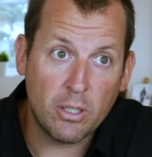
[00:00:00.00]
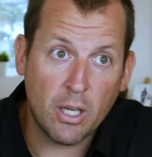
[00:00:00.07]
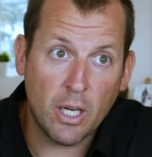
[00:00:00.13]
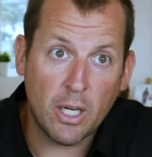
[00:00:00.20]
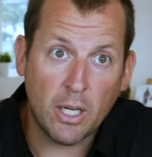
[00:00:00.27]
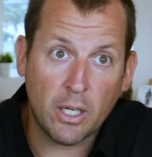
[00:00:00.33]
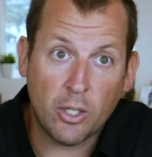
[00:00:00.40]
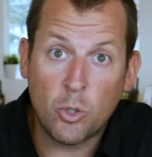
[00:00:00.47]

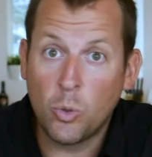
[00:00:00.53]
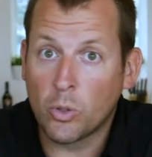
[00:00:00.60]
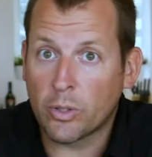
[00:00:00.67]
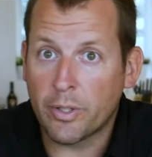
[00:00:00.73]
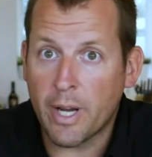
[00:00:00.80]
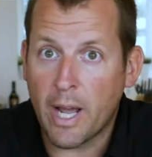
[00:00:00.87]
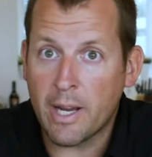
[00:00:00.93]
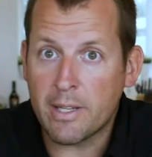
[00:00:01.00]
a
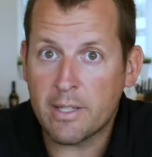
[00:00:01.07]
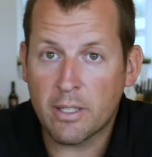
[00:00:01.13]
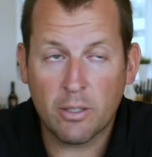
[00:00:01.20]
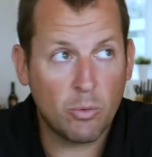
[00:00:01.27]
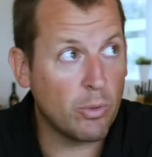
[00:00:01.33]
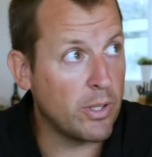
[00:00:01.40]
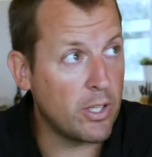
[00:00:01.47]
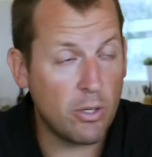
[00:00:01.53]
cooler night
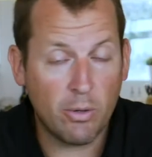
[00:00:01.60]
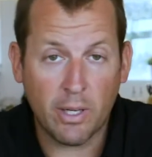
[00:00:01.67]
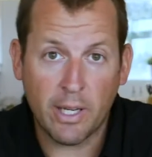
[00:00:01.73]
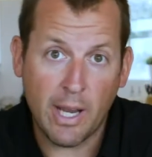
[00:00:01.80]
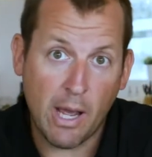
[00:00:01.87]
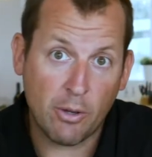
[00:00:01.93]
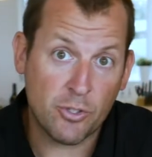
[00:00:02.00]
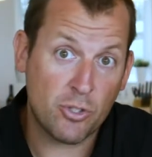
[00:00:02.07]
where the unit
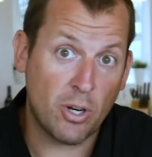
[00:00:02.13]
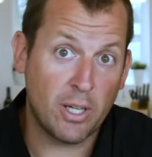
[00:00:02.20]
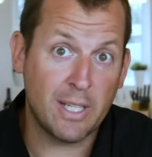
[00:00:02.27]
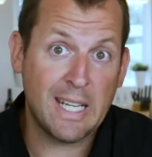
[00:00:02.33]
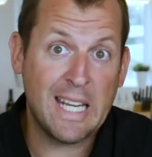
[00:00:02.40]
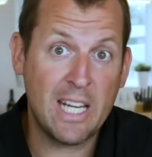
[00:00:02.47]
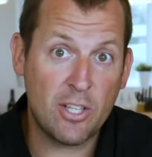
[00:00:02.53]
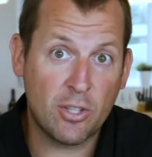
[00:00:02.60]
now is trying
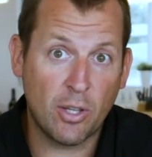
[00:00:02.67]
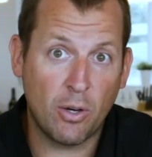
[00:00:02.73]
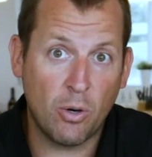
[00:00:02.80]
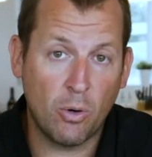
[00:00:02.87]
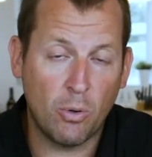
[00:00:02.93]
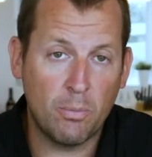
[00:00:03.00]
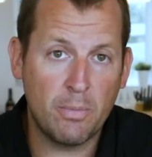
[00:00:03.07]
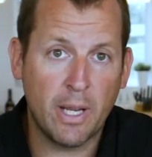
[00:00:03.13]
to heat the
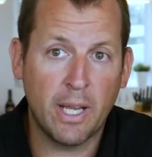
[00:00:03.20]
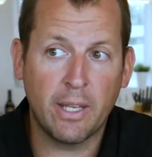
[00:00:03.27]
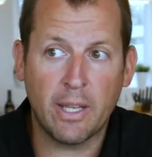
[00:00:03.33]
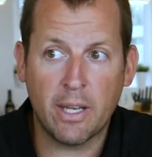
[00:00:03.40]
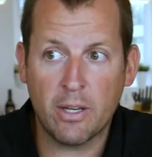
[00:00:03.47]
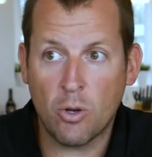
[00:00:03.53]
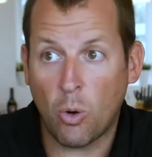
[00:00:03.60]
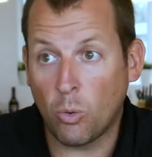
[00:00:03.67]
home and
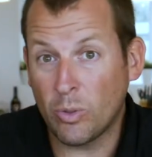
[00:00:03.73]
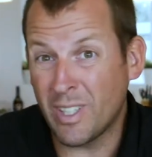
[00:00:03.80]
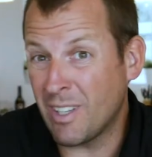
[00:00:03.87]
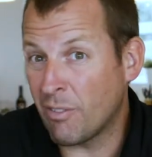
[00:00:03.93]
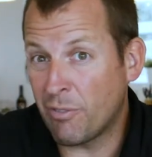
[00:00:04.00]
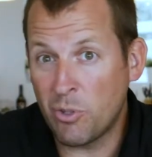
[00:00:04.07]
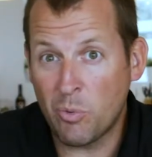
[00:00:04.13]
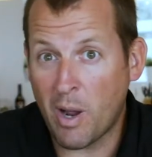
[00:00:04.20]
then only
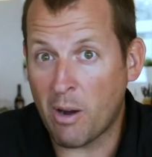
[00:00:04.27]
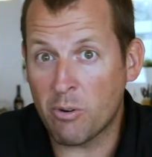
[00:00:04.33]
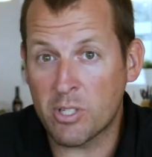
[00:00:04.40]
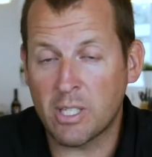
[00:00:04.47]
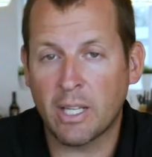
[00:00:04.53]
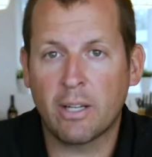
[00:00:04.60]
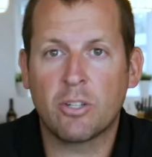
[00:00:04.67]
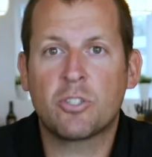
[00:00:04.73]
a few
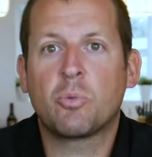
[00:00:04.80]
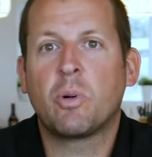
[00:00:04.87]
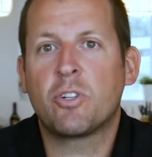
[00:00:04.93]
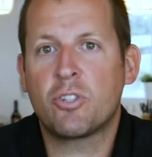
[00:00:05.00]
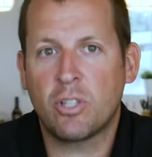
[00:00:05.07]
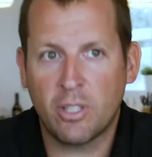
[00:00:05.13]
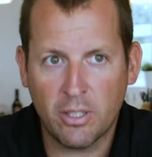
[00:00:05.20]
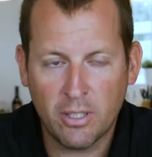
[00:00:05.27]
hours later
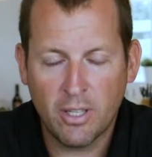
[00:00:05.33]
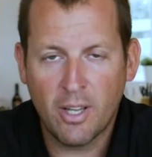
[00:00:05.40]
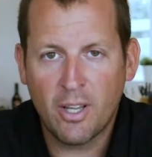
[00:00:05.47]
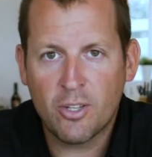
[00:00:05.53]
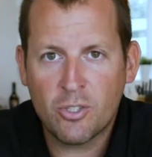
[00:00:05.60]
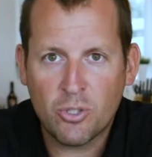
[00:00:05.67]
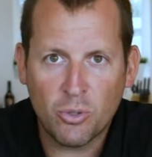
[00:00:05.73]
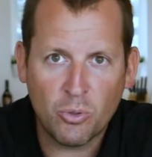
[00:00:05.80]
switching
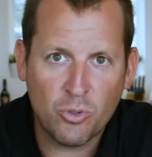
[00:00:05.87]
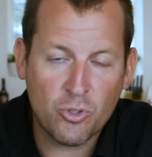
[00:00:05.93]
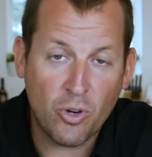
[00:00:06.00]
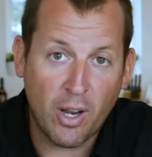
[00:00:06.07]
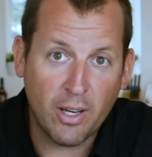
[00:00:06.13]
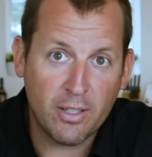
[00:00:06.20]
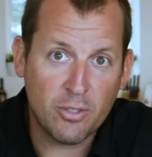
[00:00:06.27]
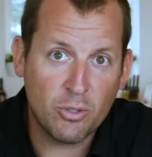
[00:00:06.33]
to
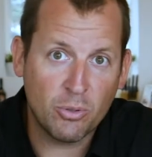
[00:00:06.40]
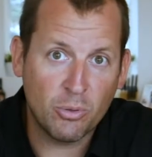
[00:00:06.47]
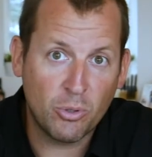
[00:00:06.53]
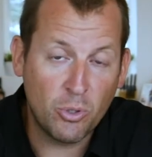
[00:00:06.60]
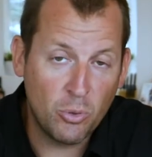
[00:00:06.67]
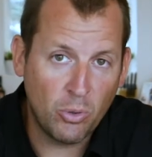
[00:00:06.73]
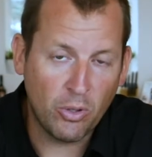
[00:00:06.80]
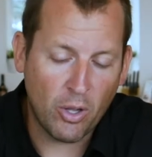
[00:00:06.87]
trying to
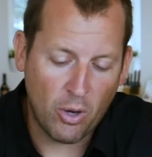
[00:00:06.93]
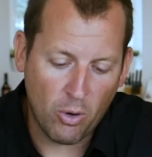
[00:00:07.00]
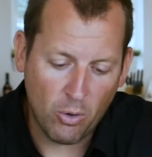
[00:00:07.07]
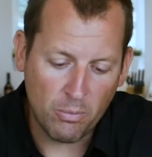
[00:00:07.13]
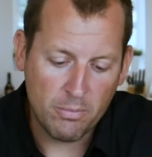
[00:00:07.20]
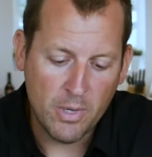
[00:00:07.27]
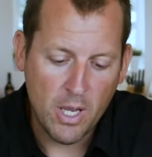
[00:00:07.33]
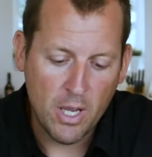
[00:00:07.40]
cool the home.